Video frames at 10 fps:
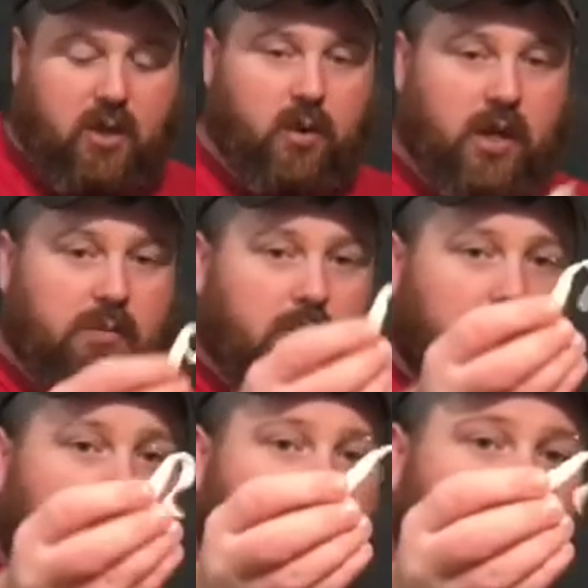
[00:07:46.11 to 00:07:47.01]
We
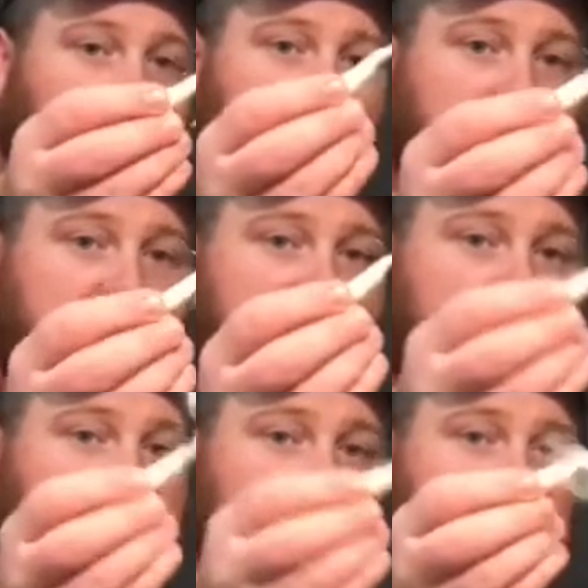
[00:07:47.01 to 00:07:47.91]
brought a little curly
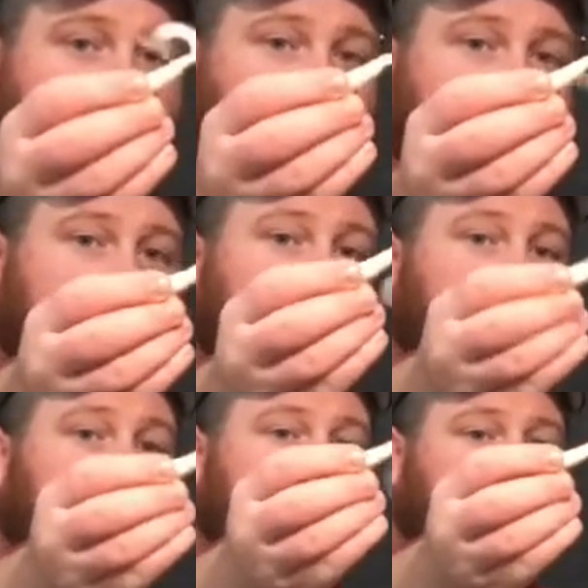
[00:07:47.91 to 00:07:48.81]
tail out there, hooked into a
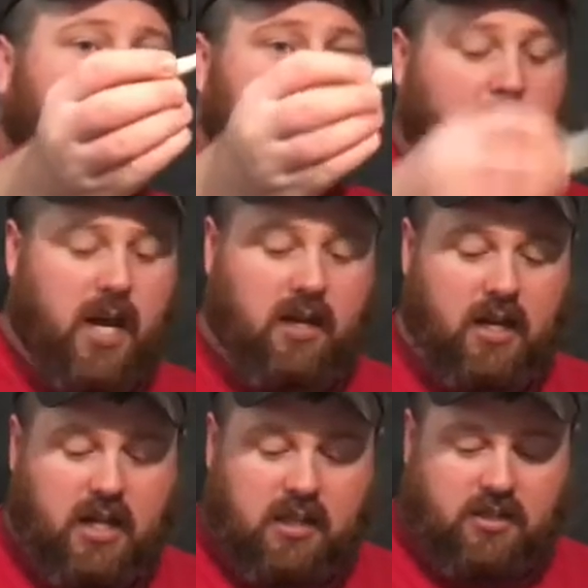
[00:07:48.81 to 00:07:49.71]
nice fresh bait.
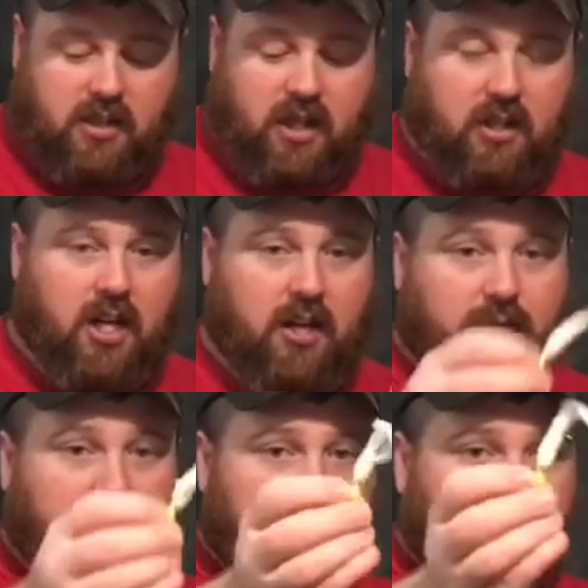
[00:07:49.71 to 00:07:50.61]
So I
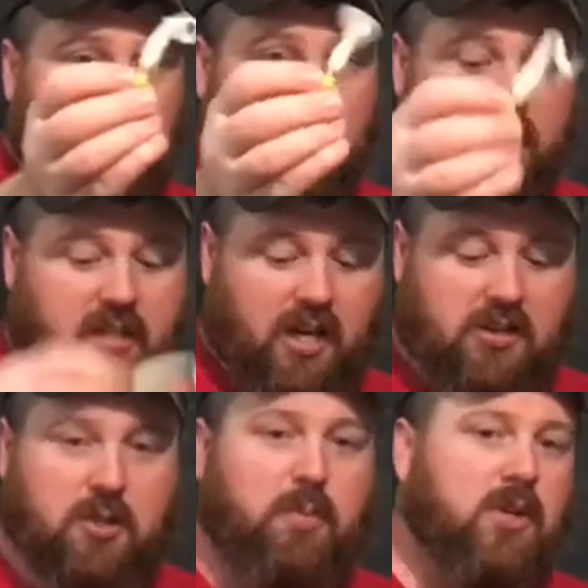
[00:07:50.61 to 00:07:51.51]
love fishing curly
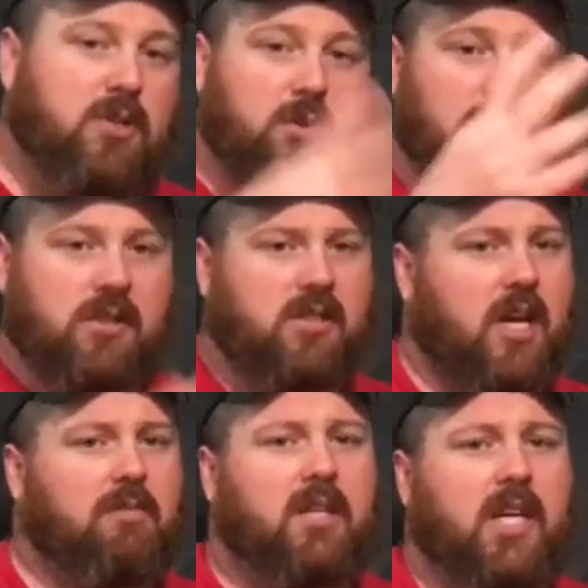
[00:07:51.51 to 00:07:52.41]
tails. Spoons will do the
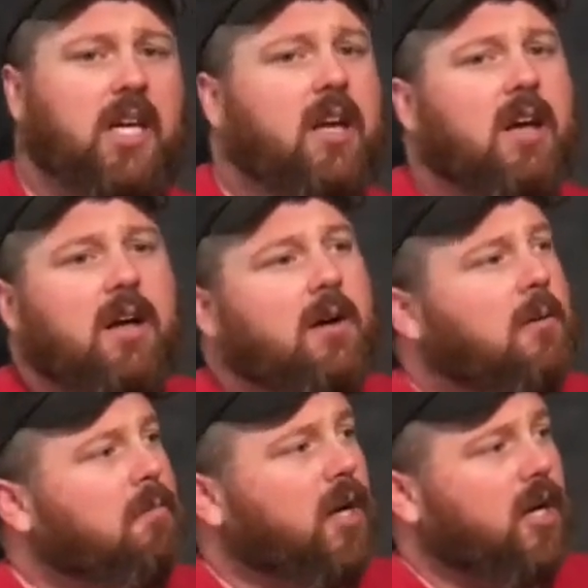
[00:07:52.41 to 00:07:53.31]
same thing.
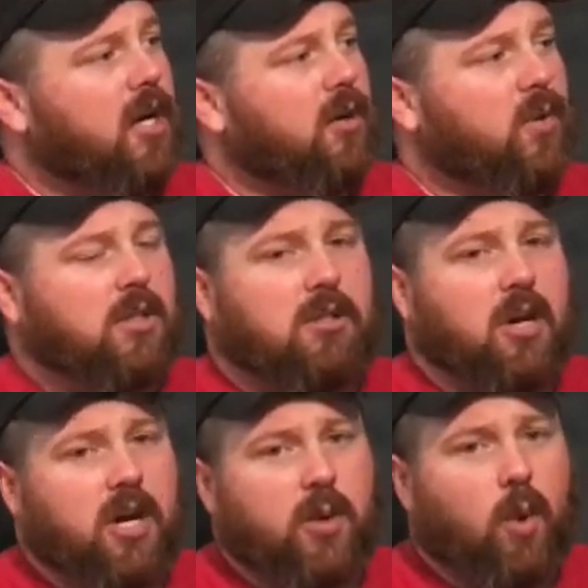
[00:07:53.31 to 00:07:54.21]
But with the
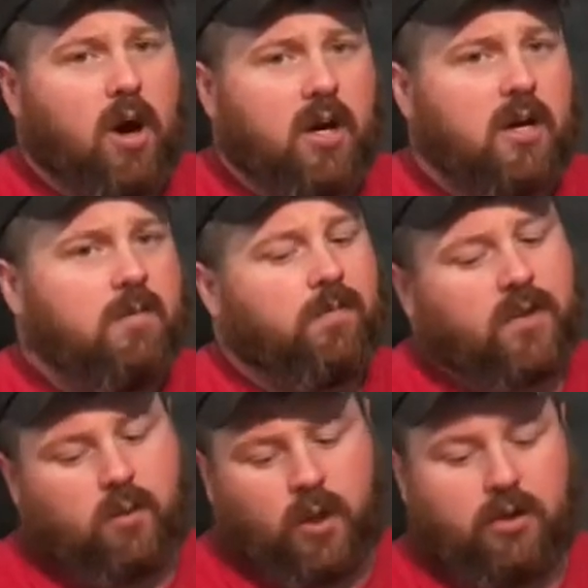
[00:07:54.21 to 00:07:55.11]
dirty water,
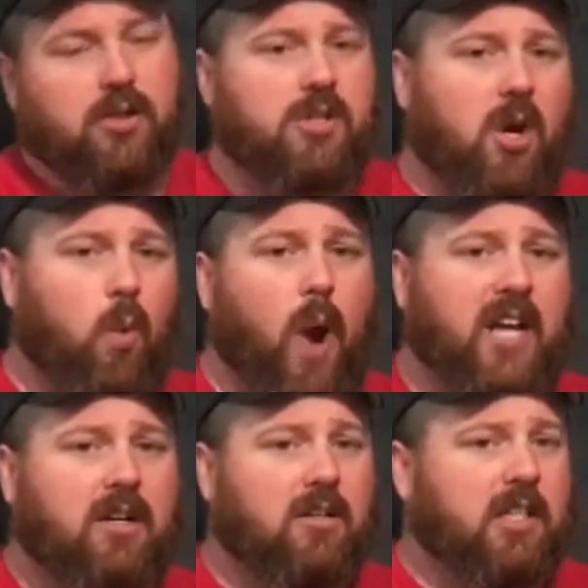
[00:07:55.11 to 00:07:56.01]
we were using a
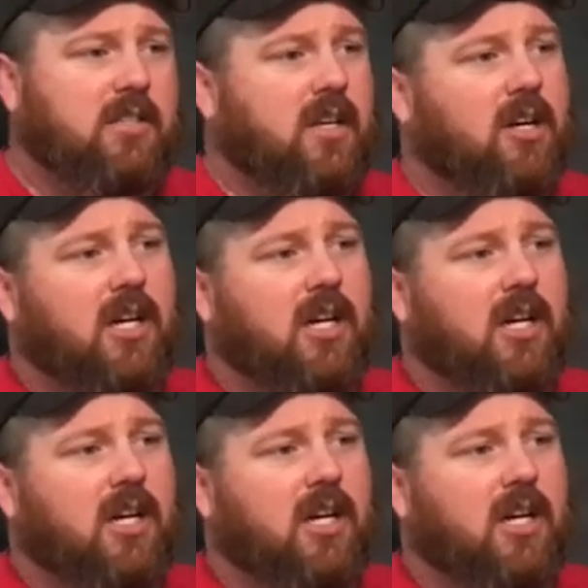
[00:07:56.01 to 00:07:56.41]
white curly tail.